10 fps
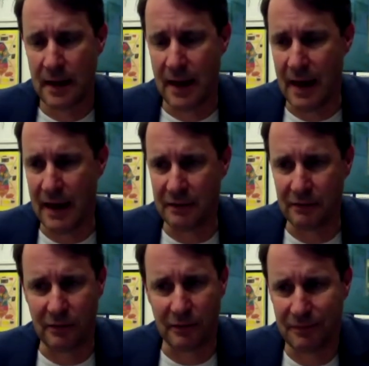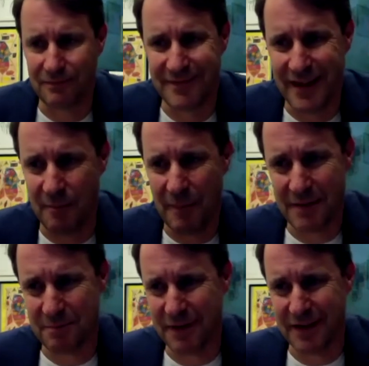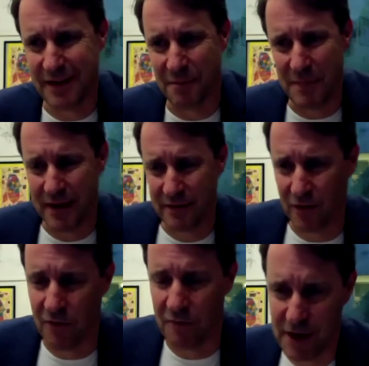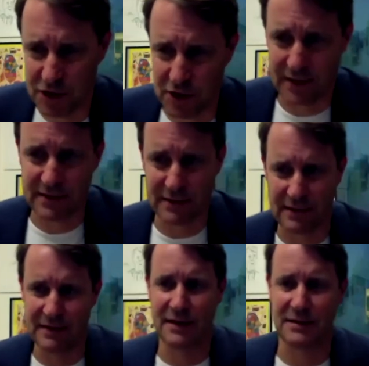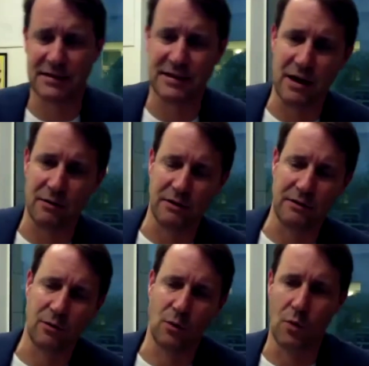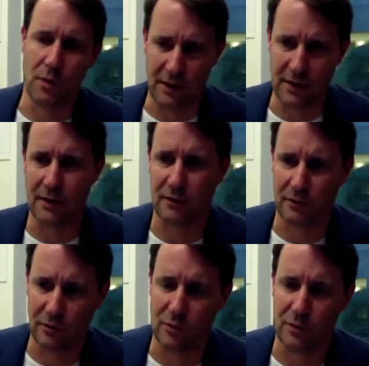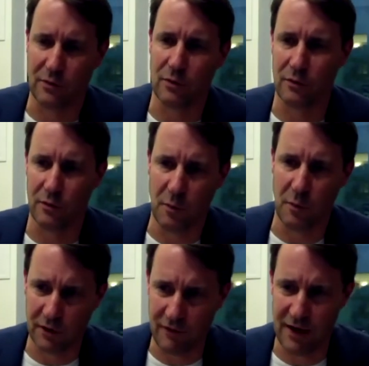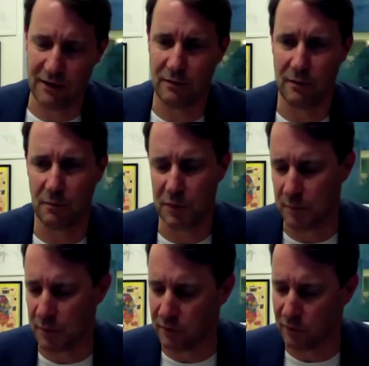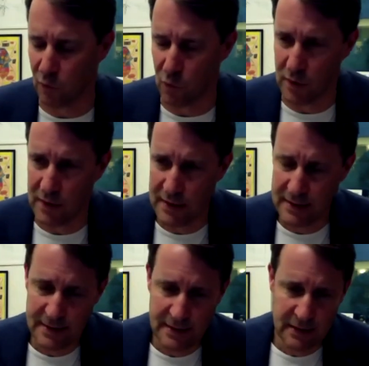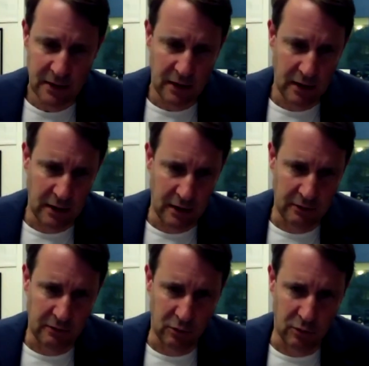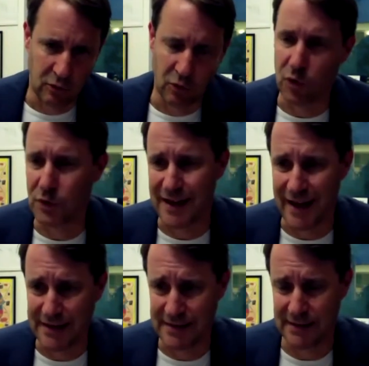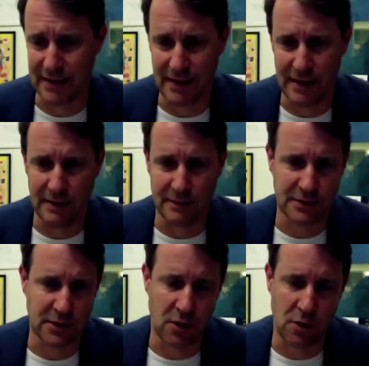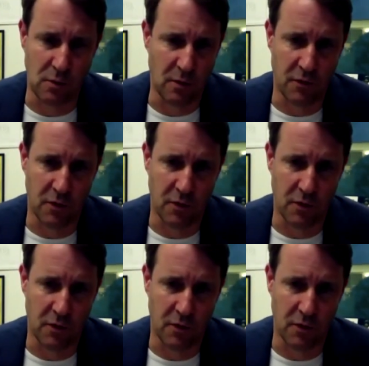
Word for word: And there might be a mix of measures necessary to uh, to, to to motivate people to uh, to to use less. Uh, so of